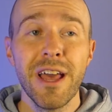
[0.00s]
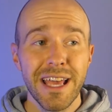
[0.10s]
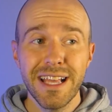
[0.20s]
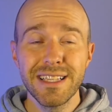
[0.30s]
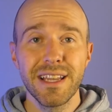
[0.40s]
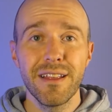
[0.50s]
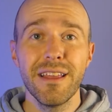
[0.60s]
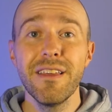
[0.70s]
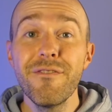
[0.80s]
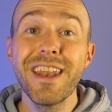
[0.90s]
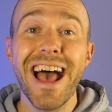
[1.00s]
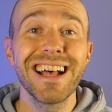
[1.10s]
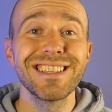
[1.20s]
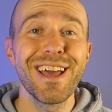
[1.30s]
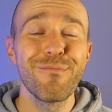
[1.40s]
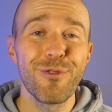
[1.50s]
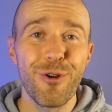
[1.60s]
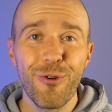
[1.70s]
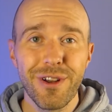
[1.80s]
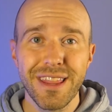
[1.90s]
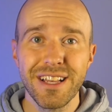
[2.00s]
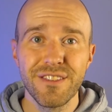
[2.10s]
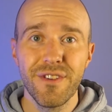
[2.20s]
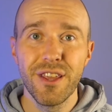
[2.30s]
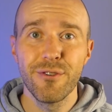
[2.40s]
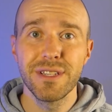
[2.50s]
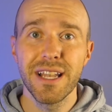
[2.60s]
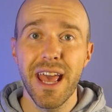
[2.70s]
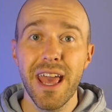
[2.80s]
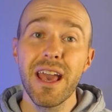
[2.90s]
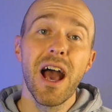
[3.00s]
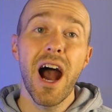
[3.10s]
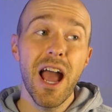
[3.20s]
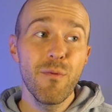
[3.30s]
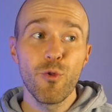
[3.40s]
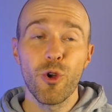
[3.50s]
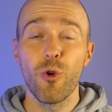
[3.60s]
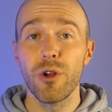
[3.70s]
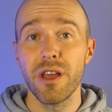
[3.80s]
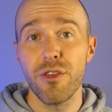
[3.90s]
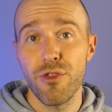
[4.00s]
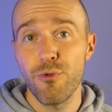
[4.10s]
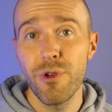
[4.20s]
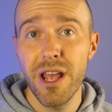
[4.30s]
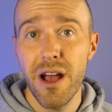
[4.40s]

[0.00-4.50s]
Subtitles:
Even as I am recording this video today, I am recording 3